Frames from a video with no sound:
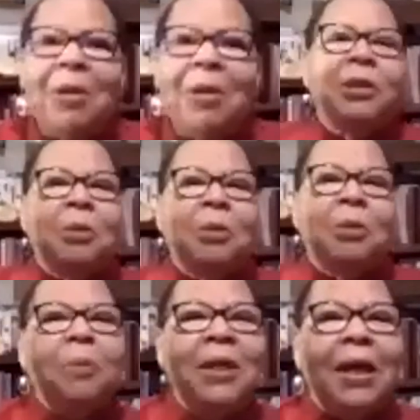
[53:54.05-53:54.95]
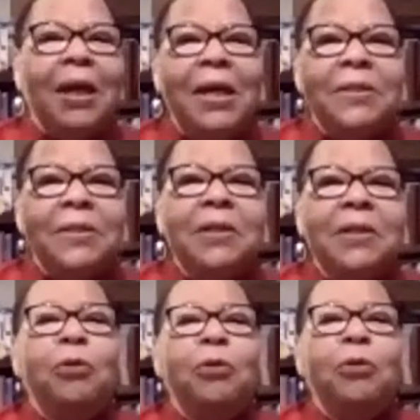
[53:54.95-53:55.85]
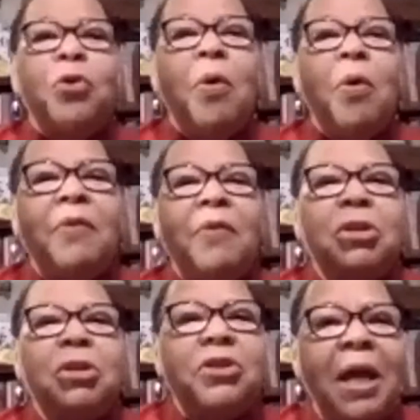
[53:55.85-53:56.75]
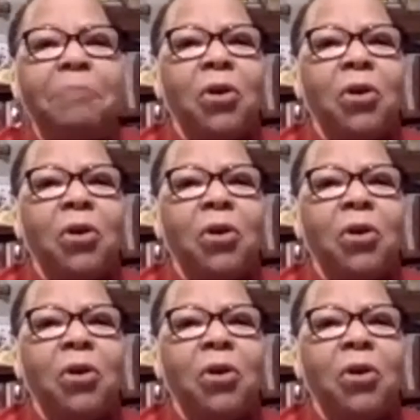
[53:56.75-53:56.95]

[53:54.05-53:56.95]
But the book begins, the two of them stepped